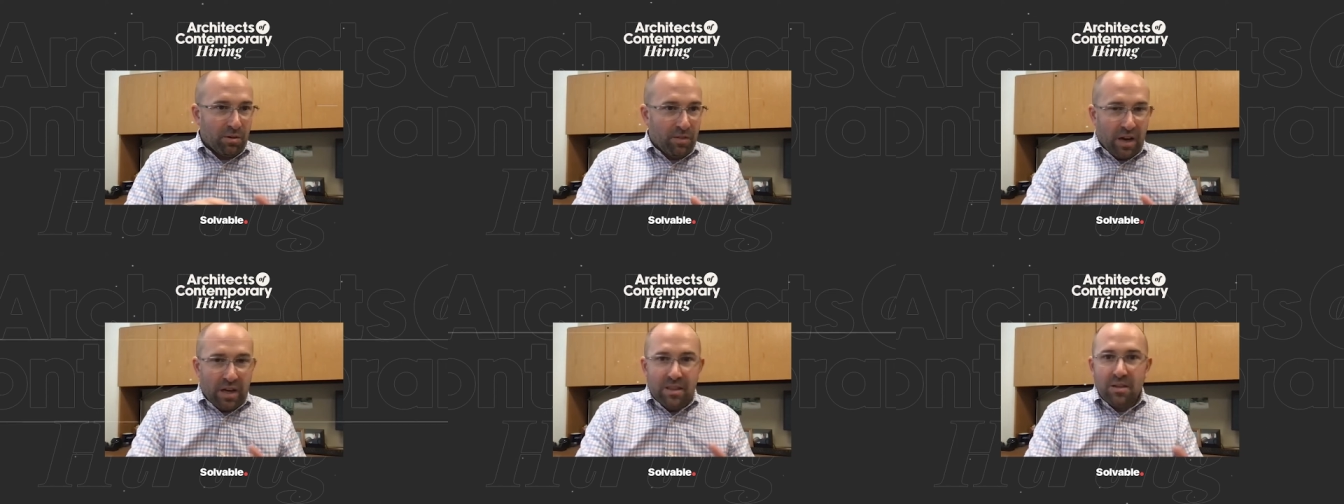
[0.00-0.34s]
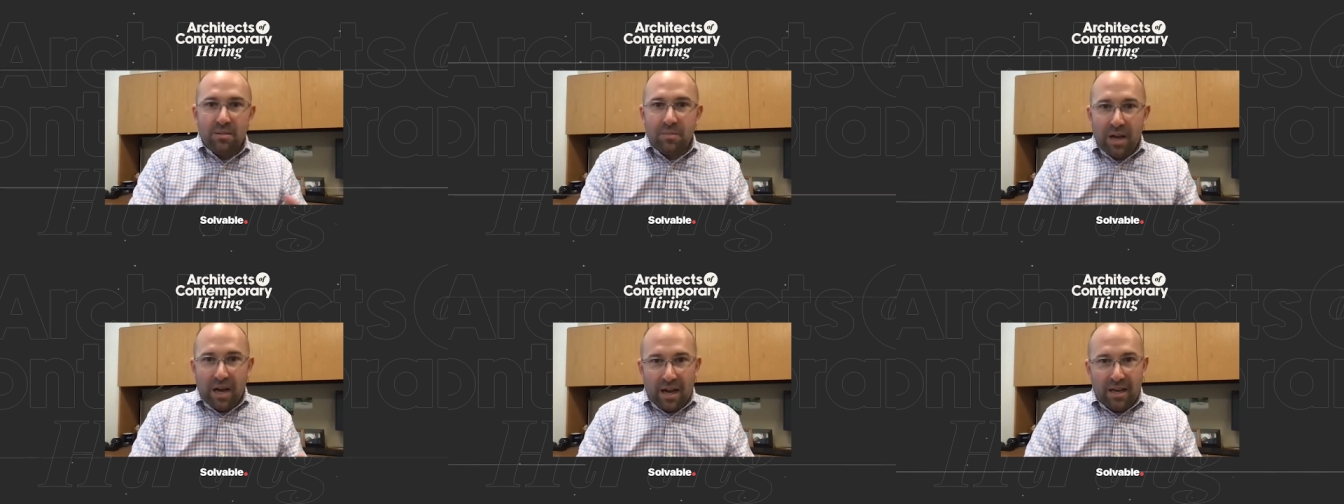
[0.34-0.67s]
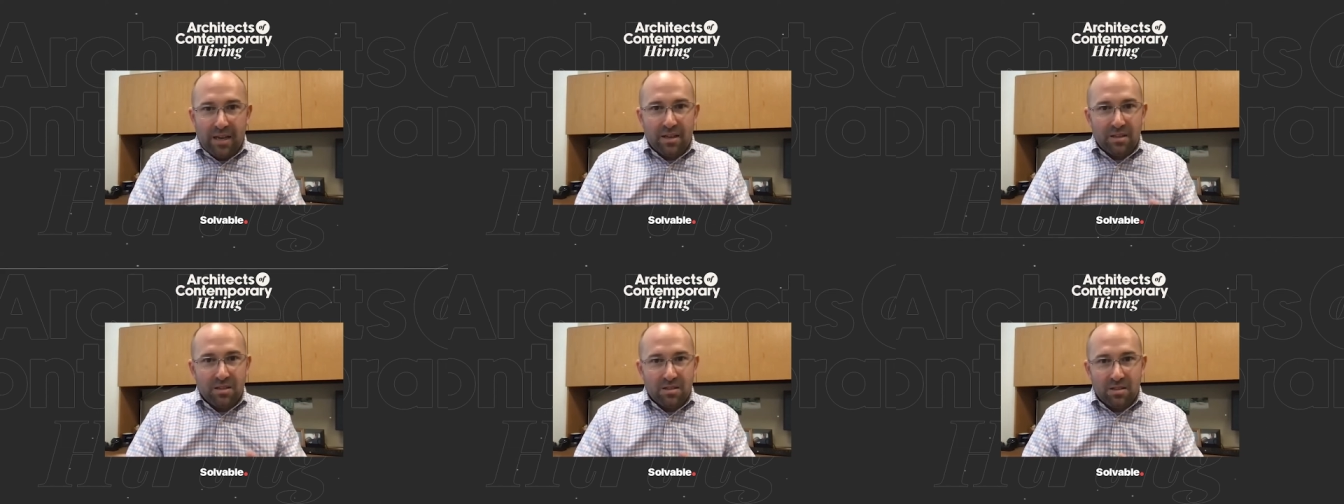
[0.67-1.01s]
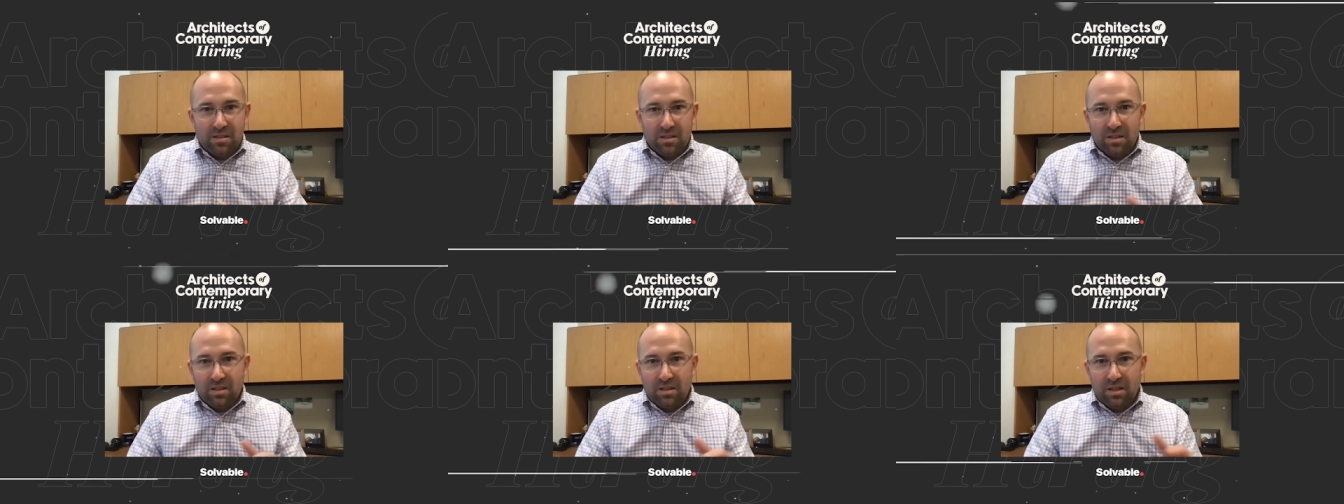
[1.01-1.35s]
provide them
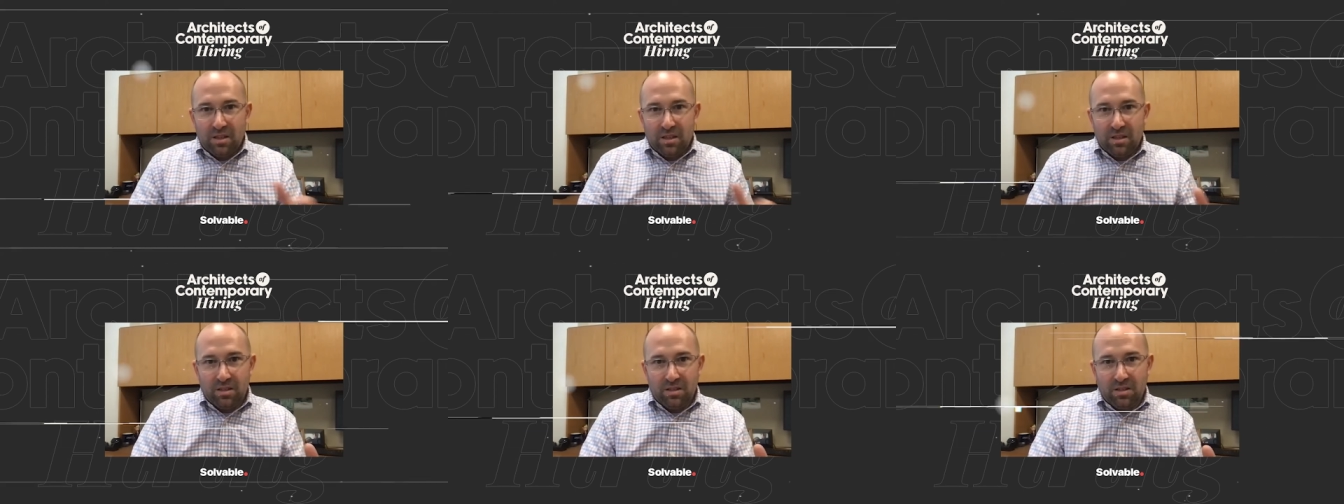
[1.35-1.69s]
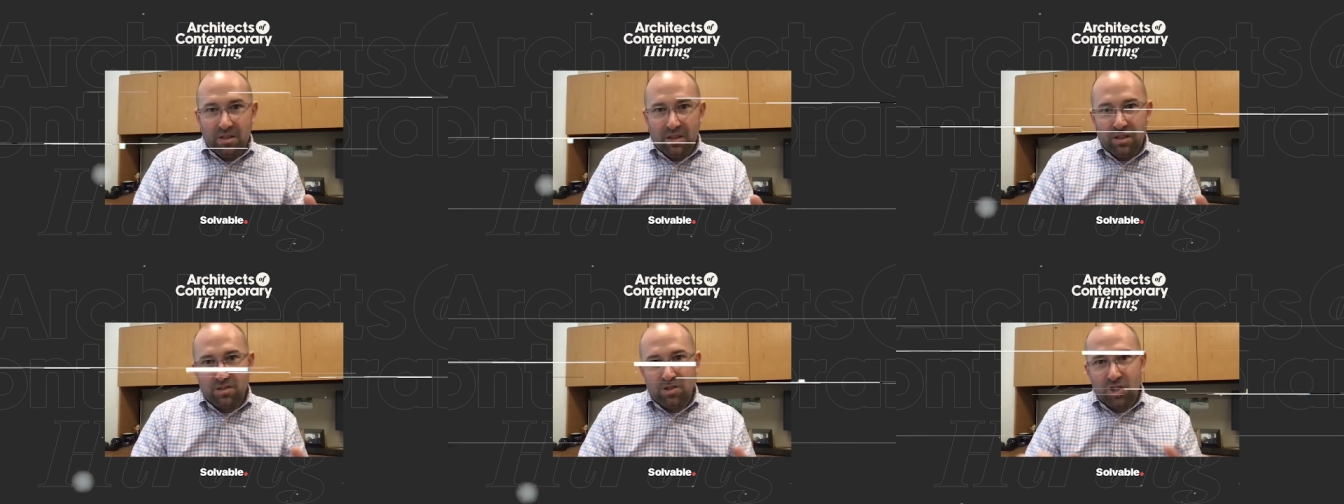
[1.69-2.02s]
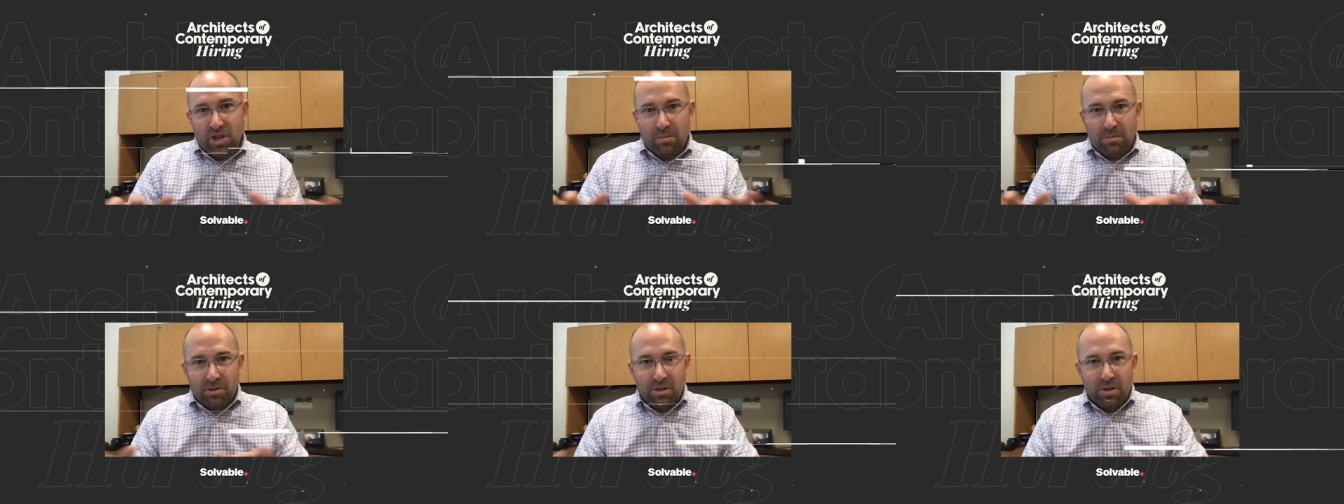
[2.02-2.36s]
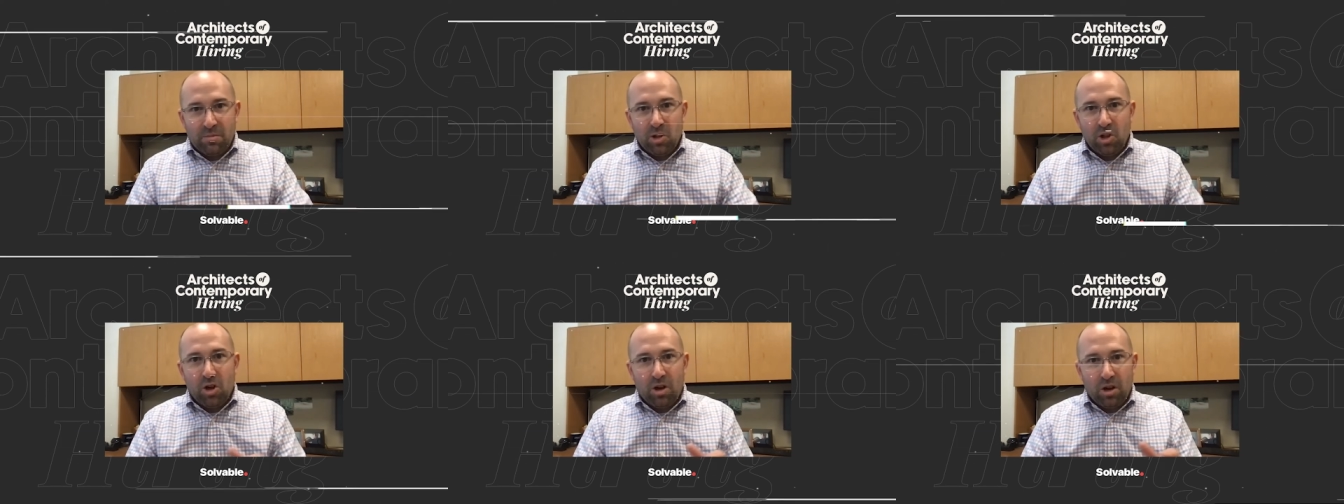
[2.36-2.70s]
guidance and shepherd
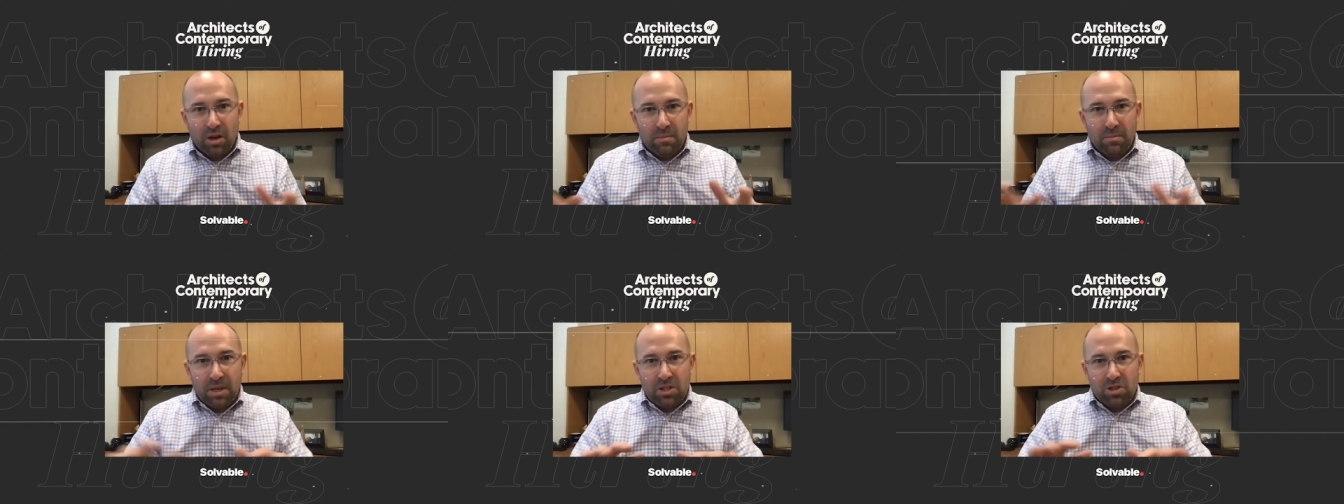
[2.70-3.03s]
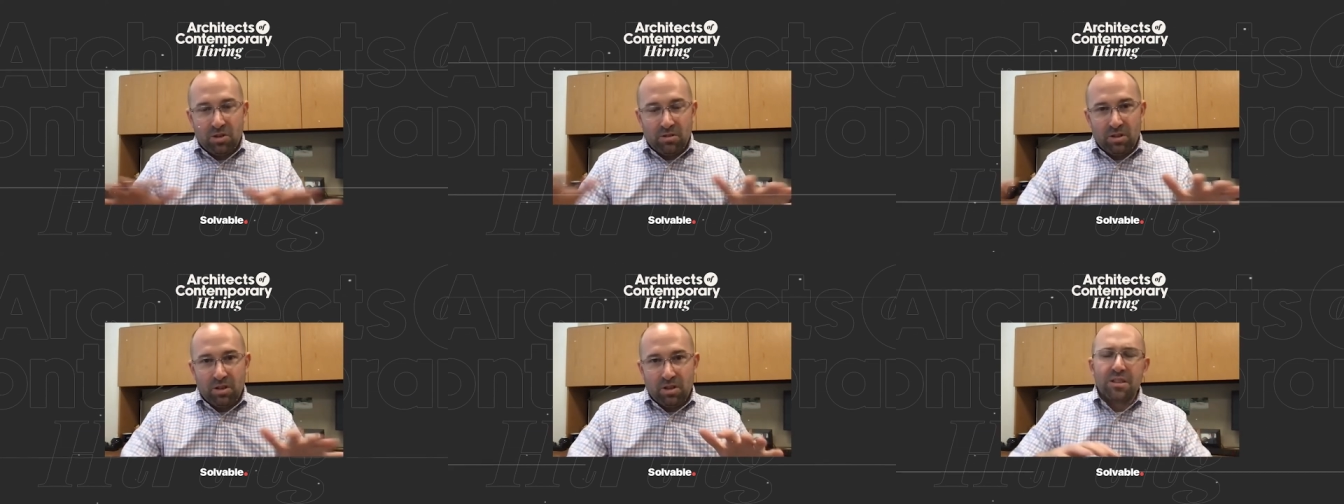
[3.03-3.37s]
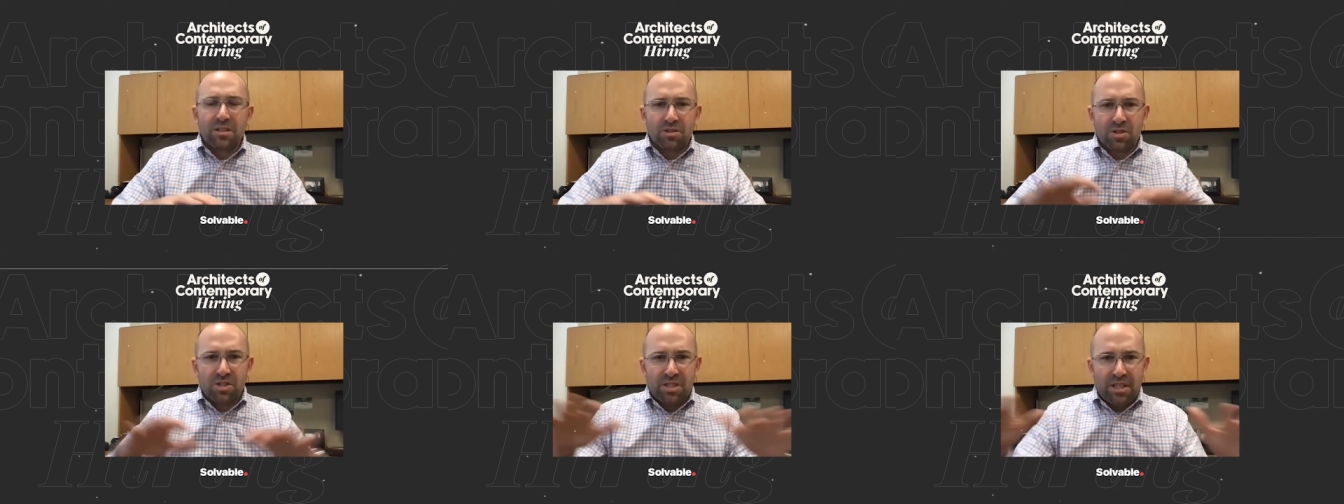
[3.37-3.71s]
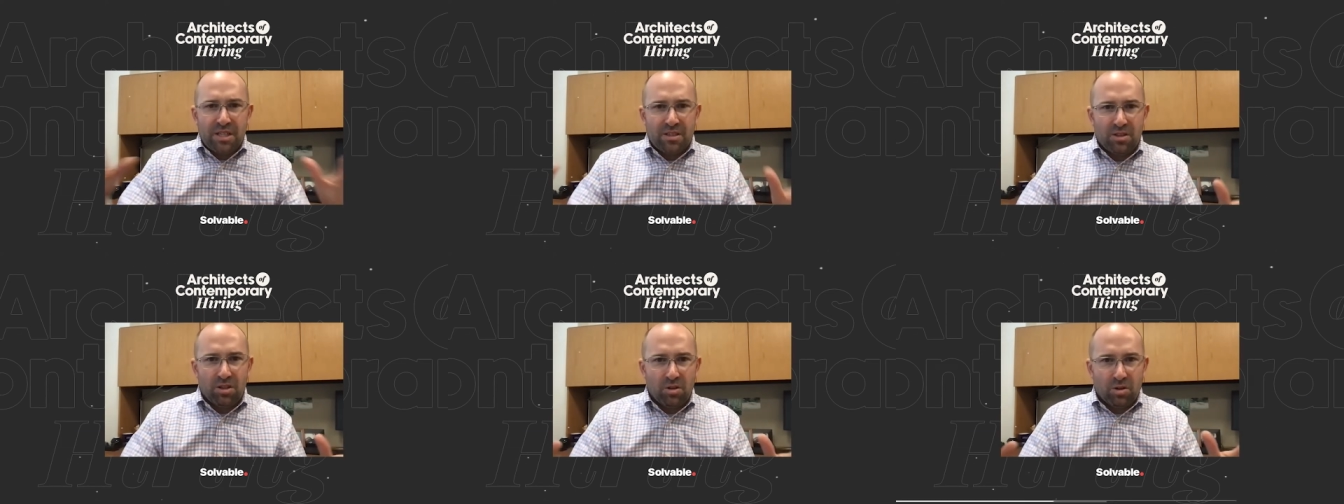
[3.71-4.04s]
them along and make sure that they're
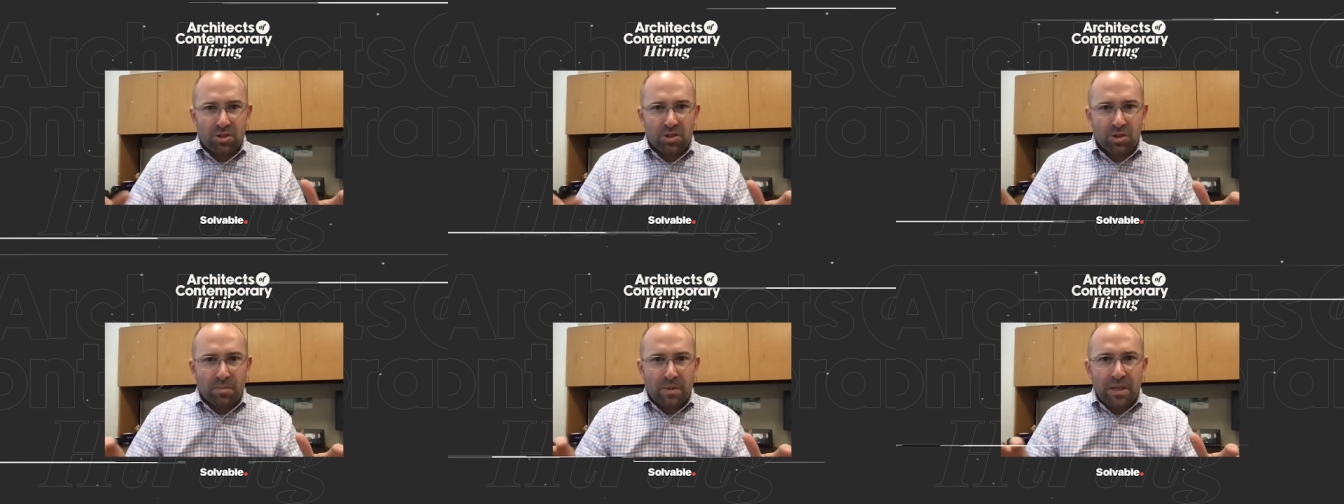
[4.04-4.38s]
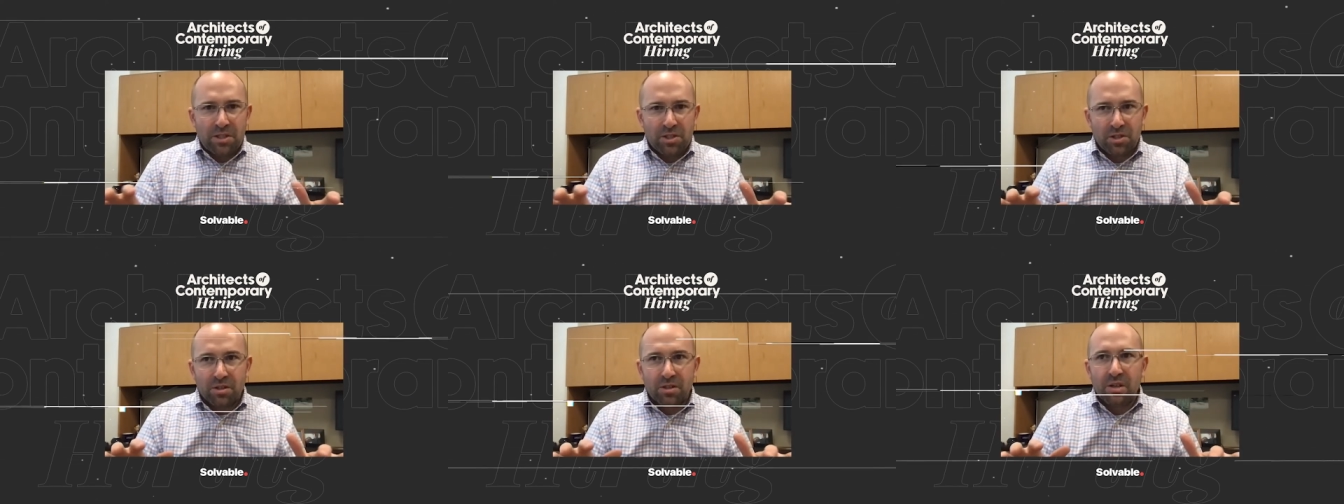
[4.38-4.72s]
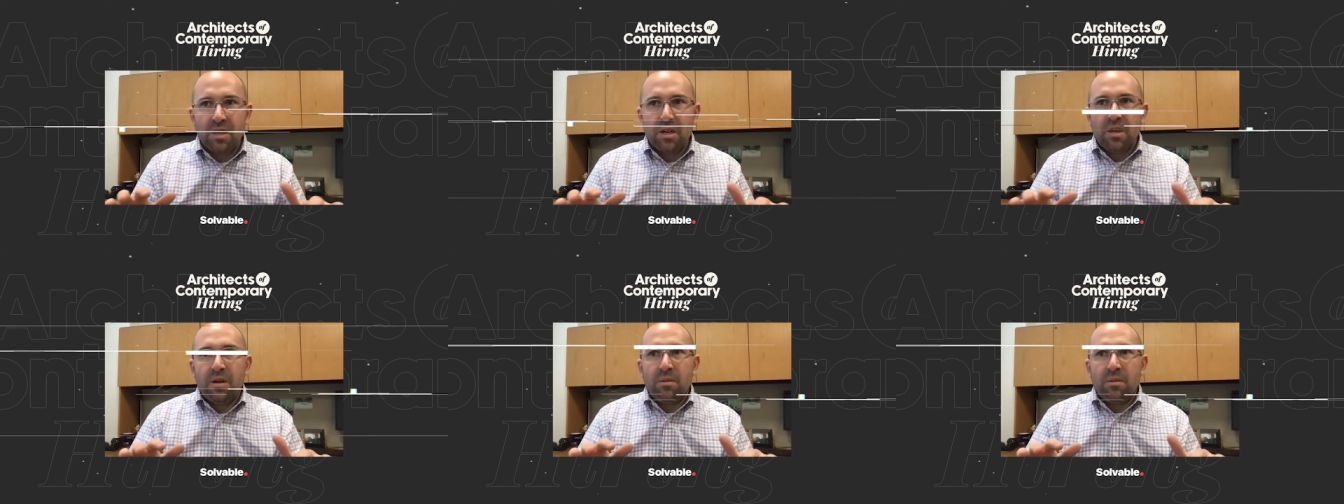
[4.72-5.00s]
seeing the larger picture.